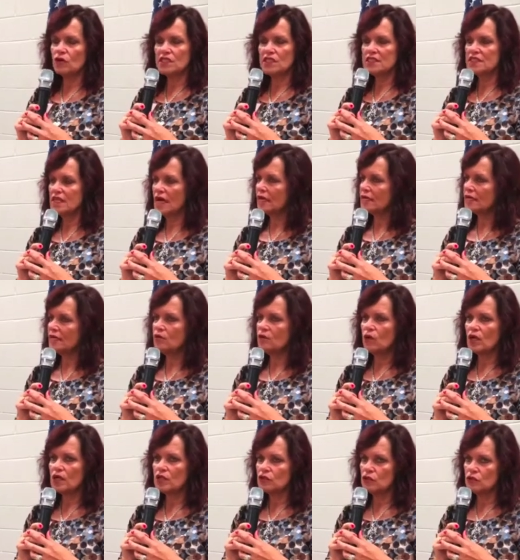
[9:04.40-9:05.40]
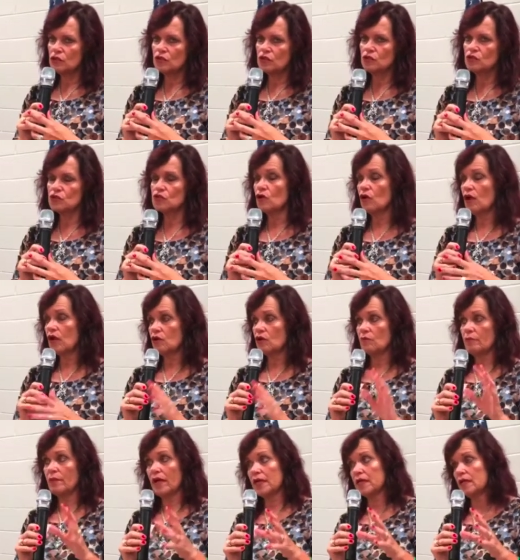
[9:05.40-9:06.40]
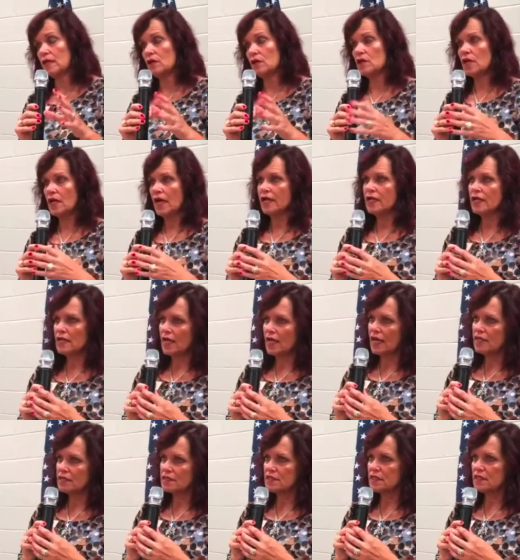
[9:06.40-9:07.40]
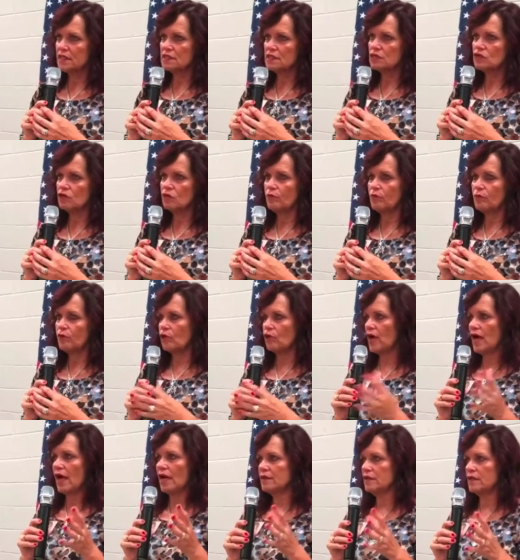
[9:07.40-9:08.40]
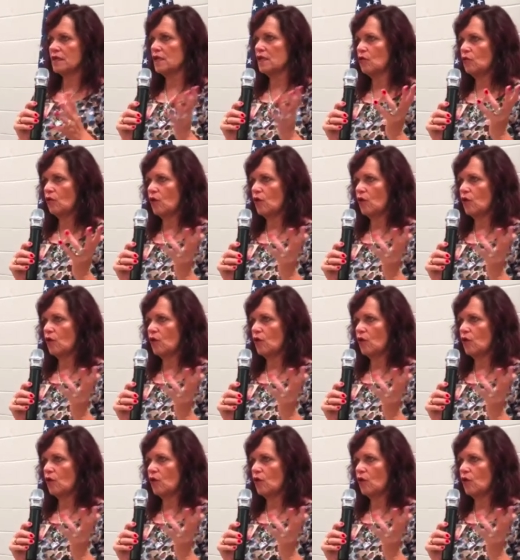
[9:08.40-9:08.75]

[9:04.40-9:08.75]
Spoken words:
I knew exactly what to do so I could make it look like an accident so poor Anthony,